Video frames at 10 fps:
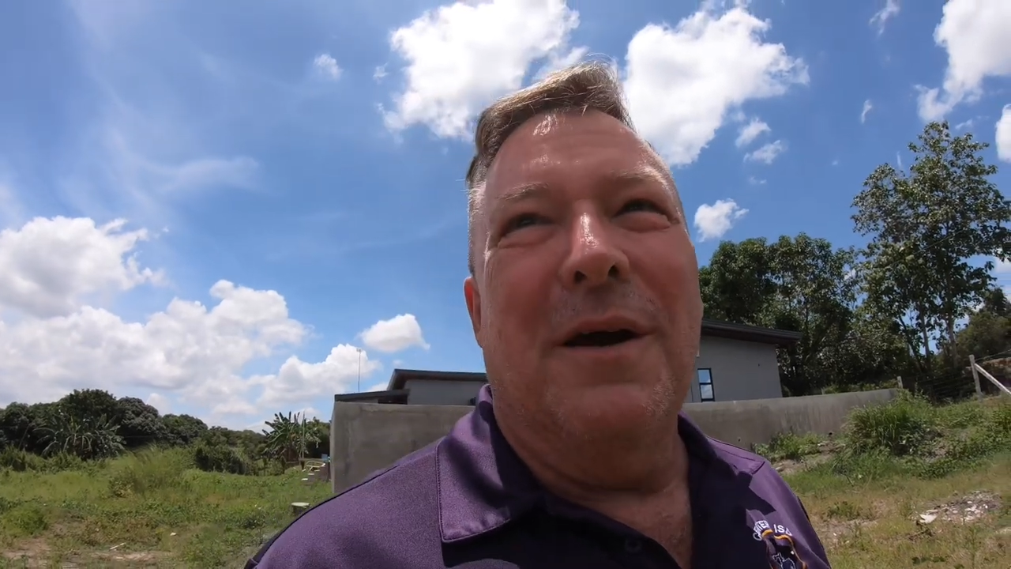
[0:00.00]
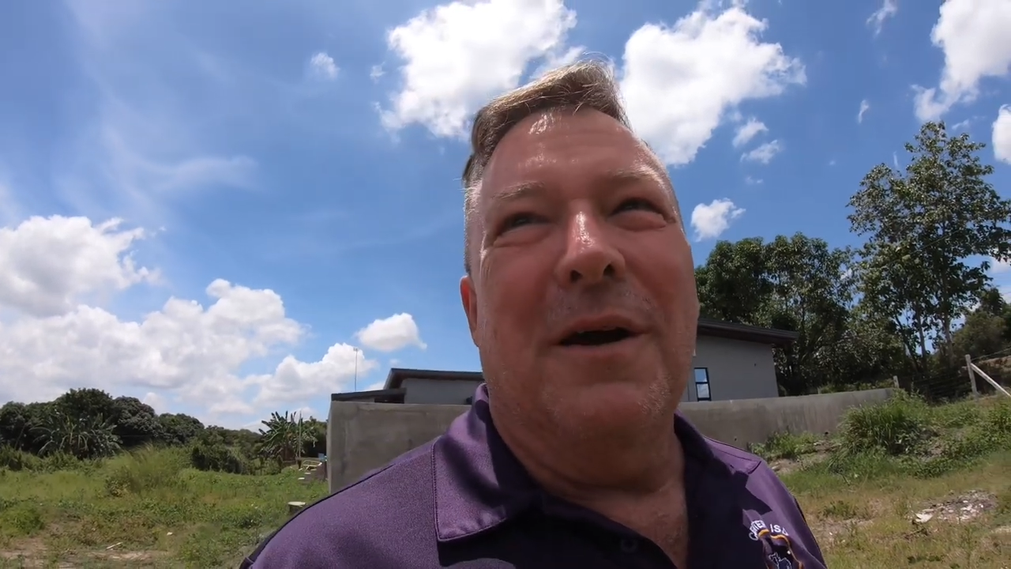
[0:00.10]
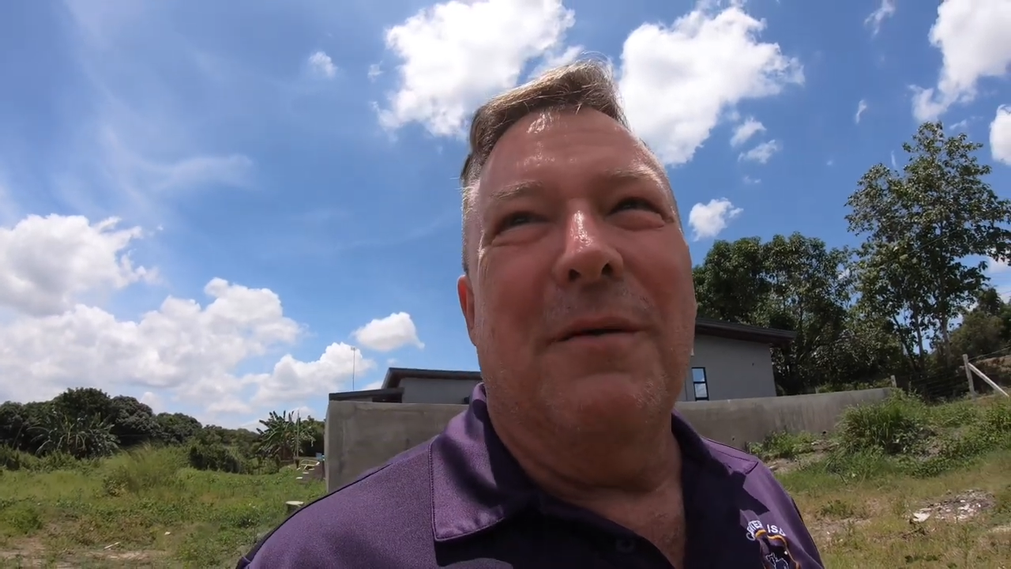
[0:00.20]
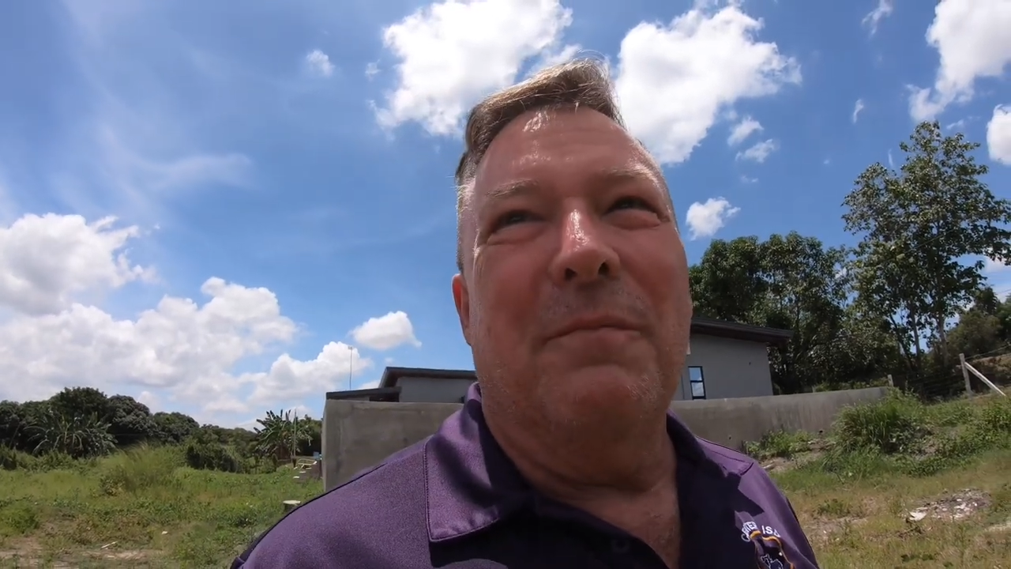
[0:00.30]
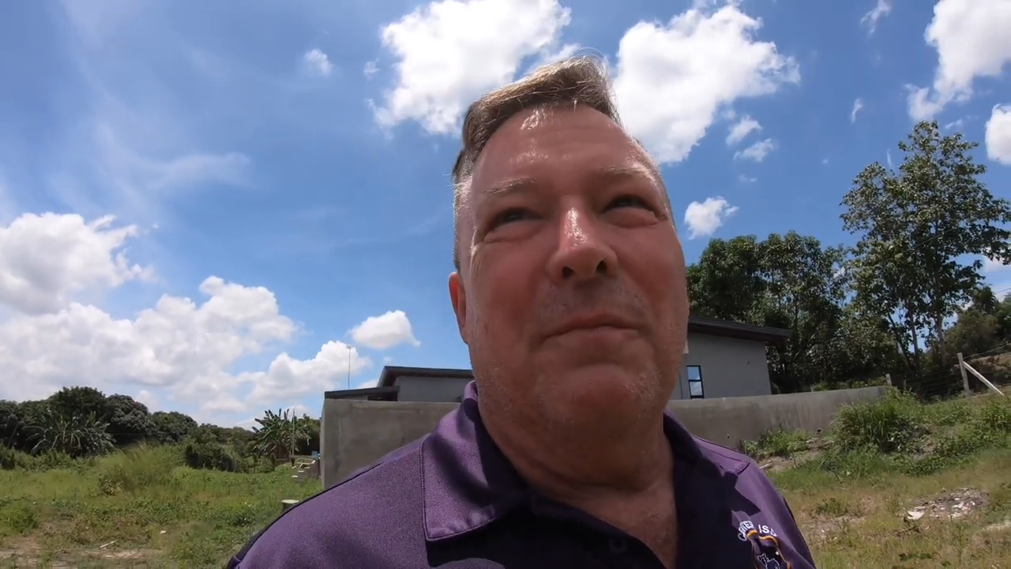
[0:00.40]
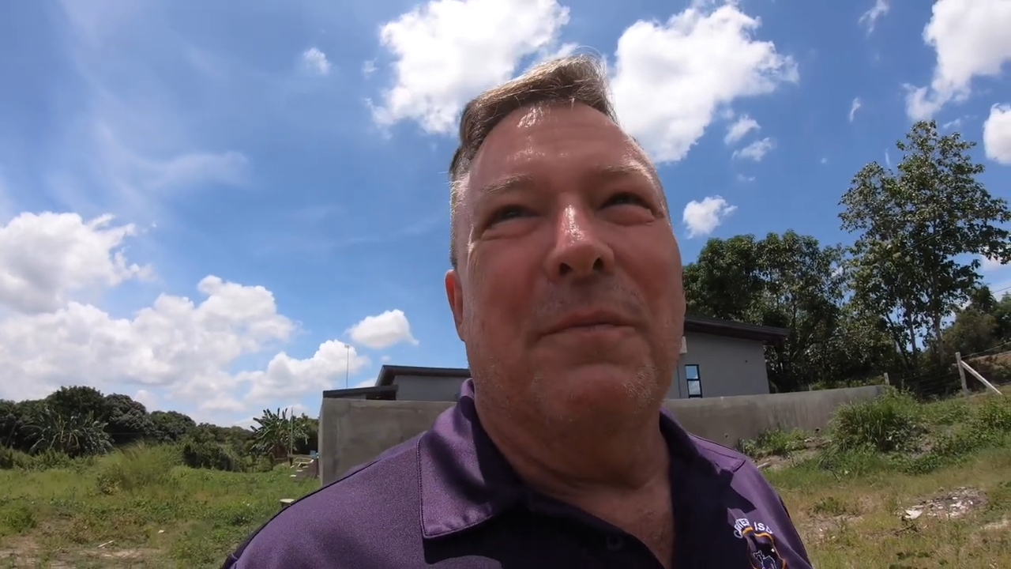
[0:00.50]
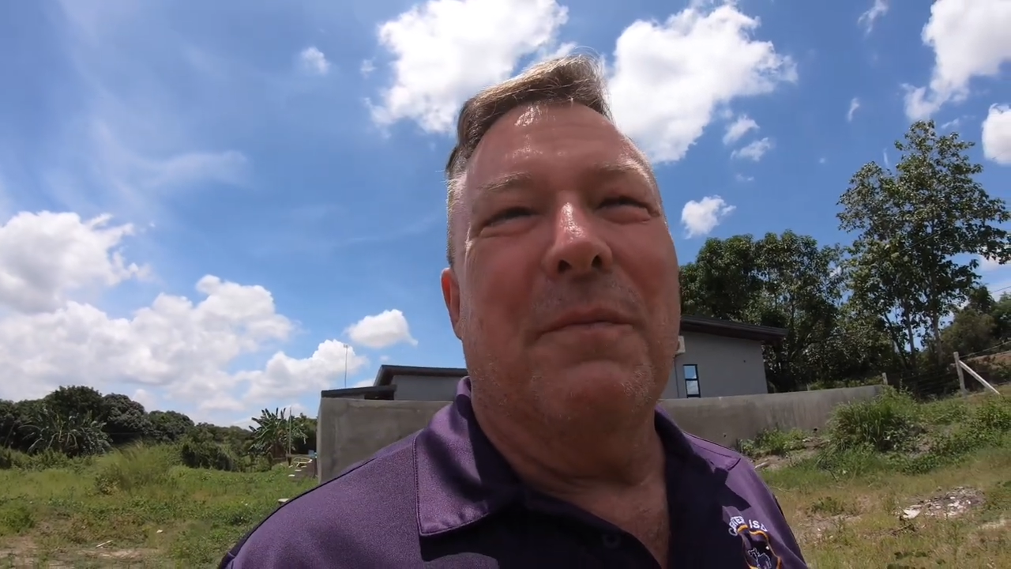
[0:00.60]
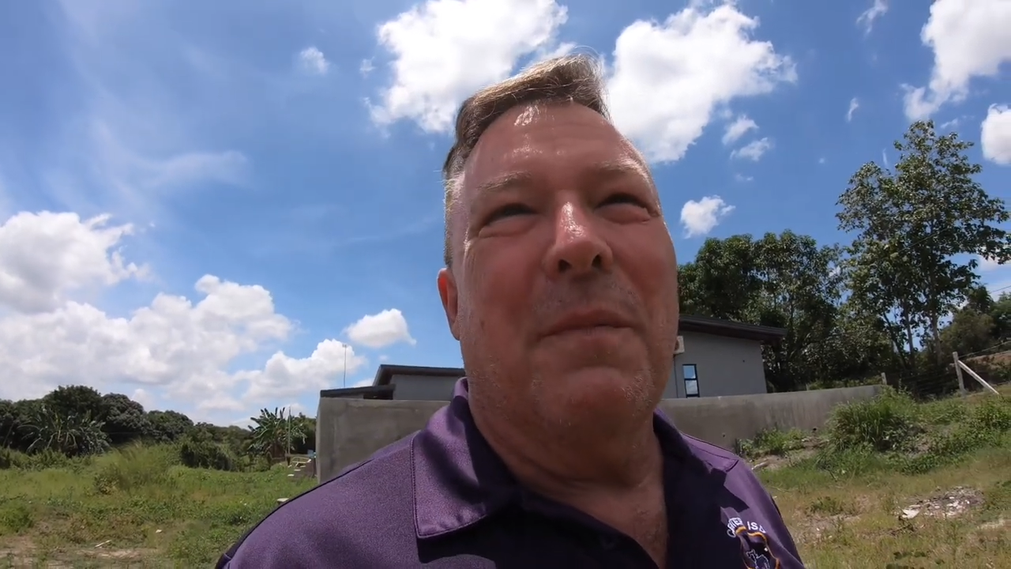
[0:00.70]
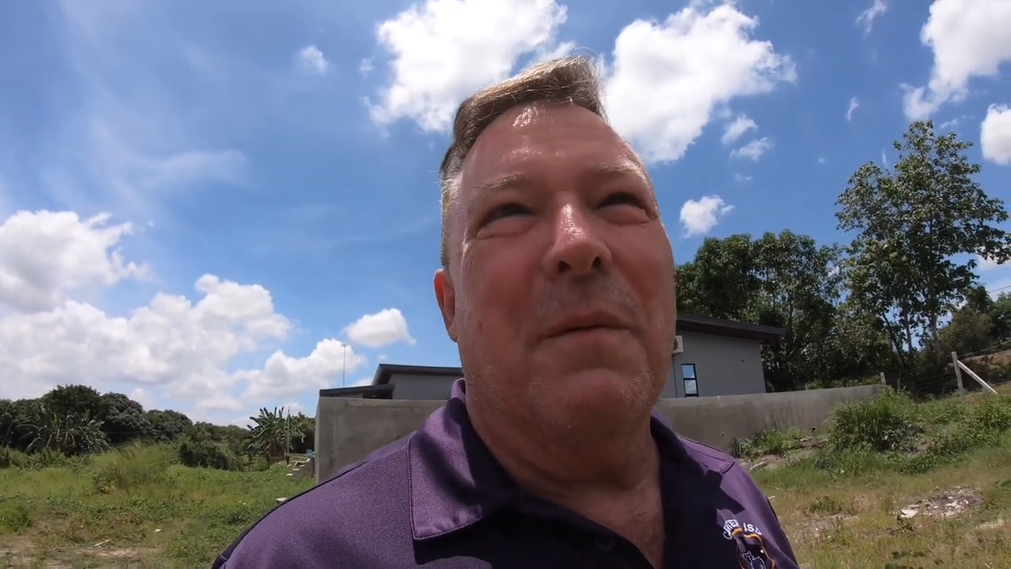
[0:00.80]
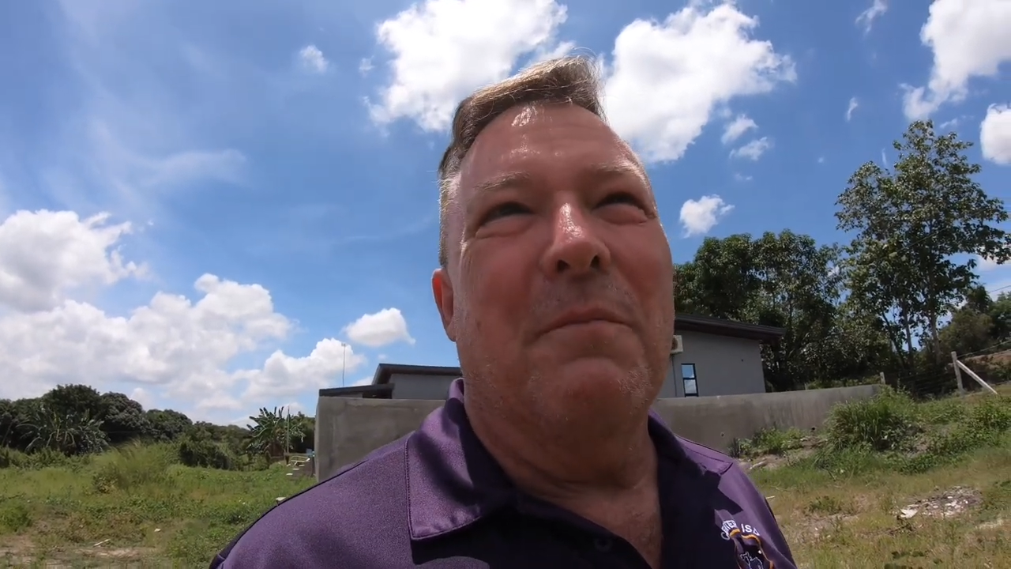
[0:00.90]
Um,
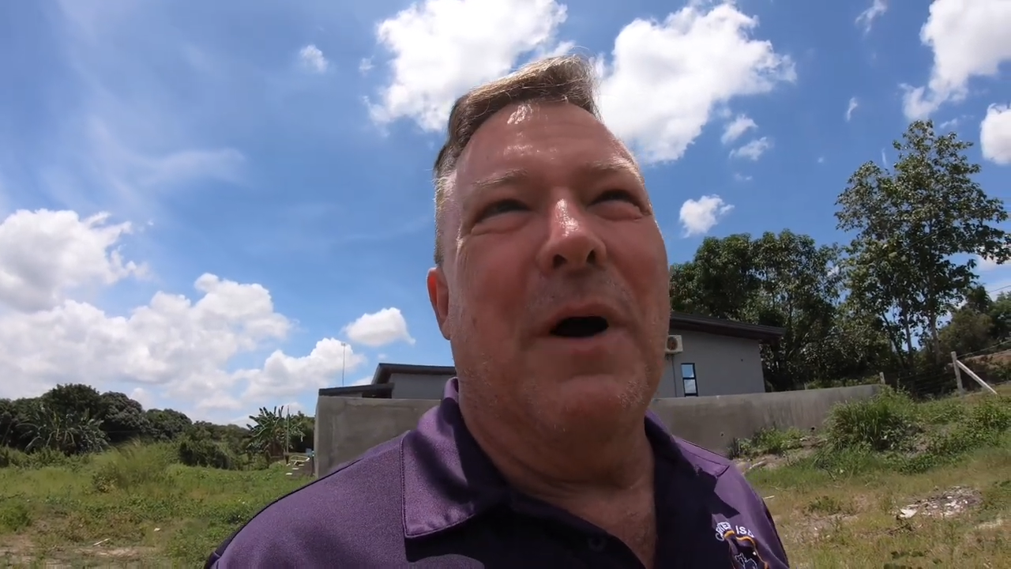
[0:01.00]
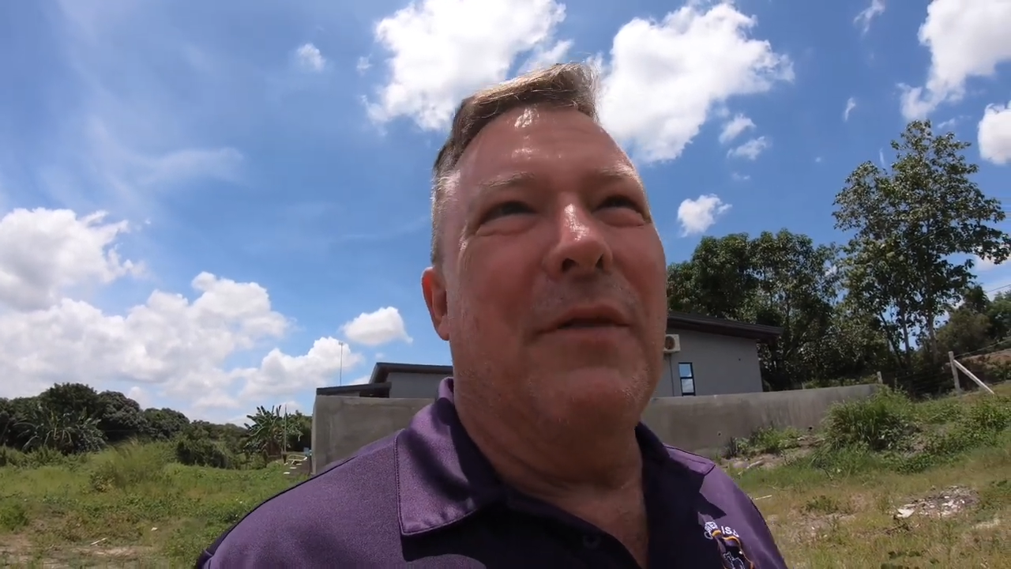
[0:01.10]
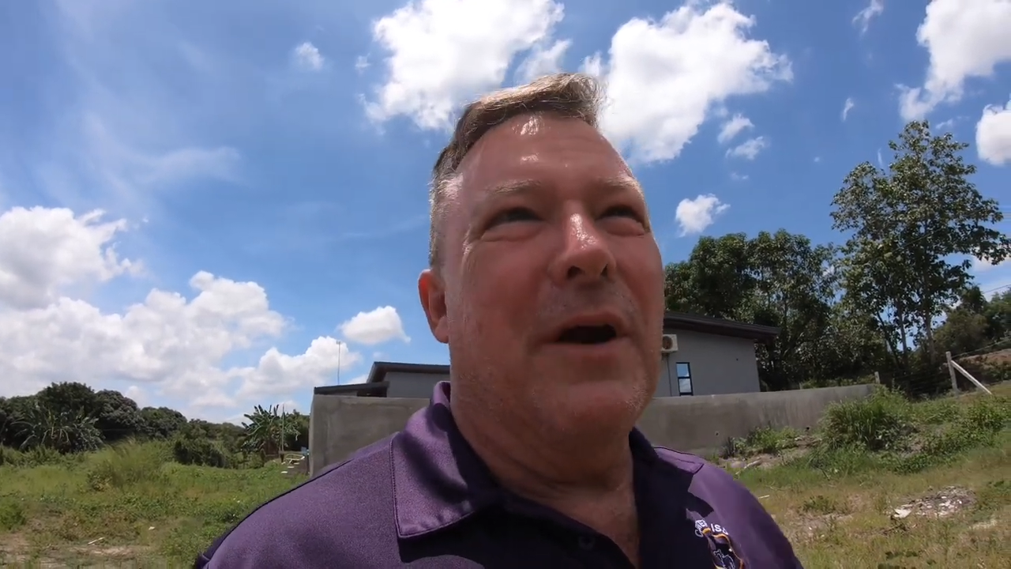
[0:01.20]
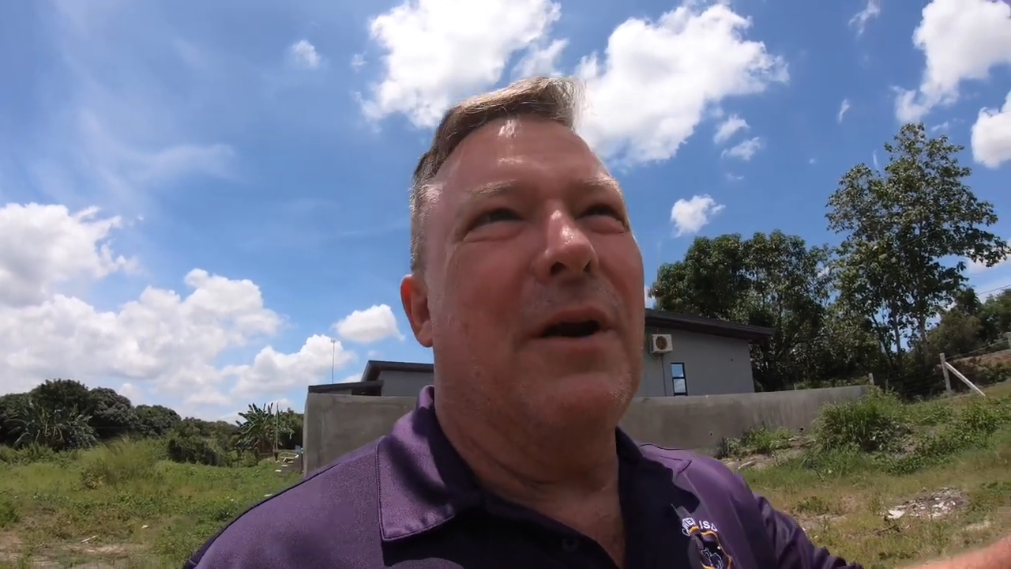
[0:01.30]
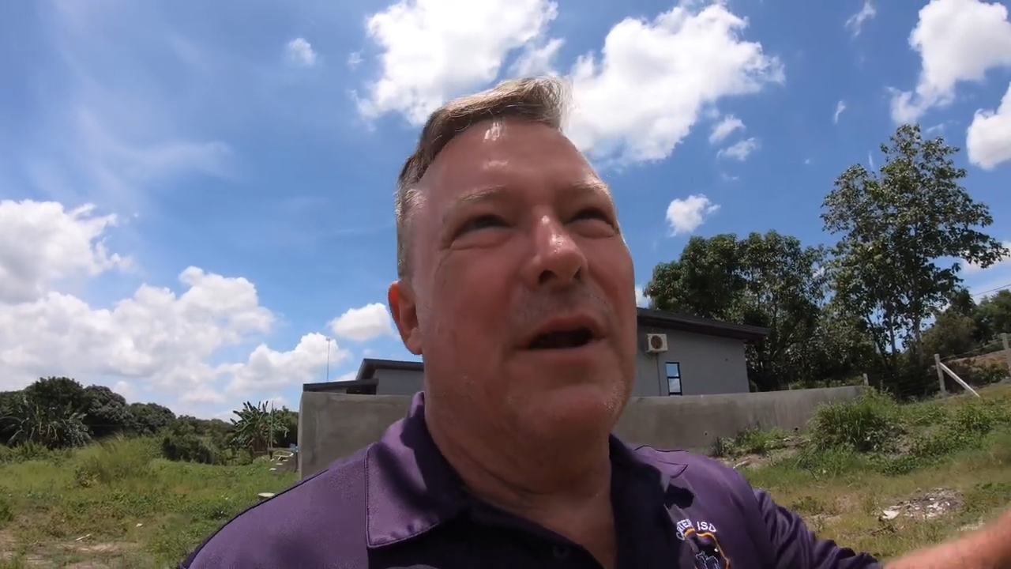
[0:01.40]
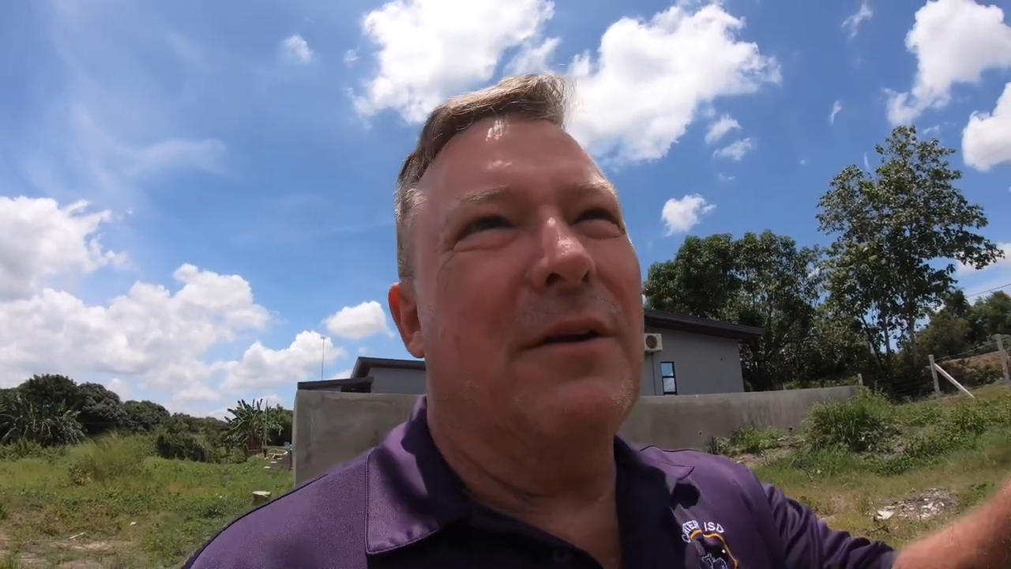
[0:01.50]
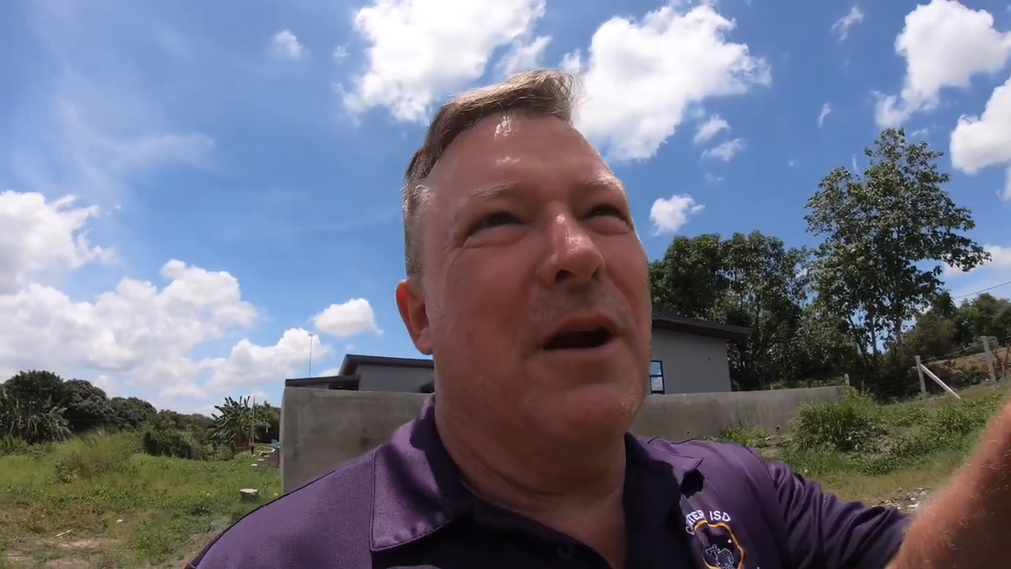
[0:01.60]
but they're gonna have to